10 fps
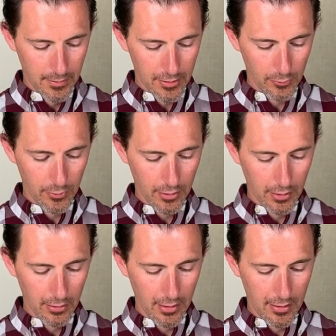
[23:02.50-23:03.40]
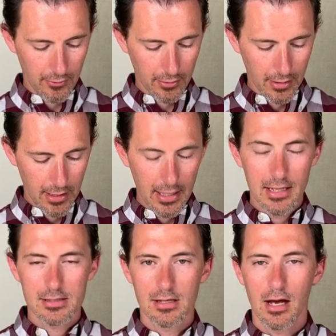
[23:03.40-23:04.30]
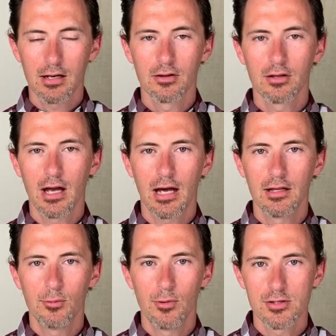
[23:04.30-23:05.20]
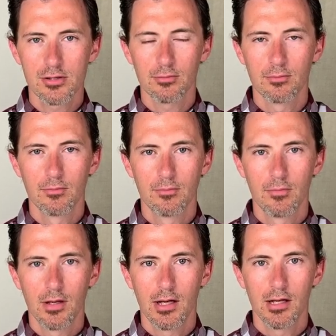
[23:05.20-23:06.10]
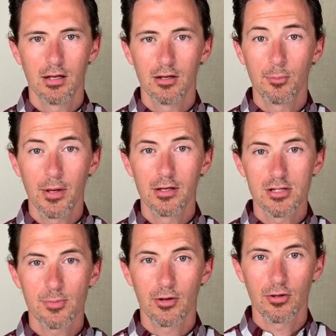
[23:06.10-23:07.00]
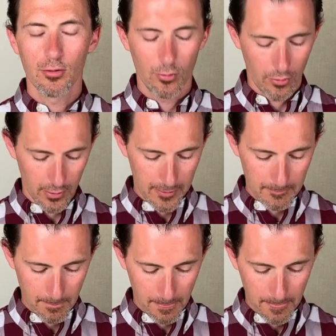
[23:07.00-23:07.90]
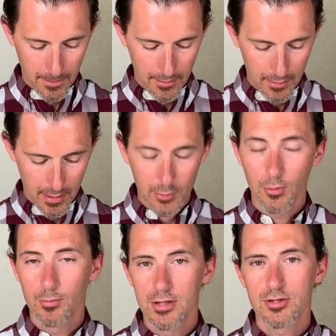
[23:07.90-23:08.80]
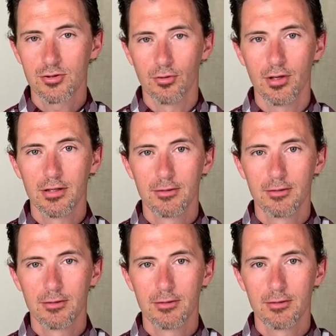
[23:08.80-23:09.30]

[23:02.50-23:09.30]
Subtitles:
as we look at 11, is not in the godly wisdom, and in dependence upon the Lord, it will be destroyed.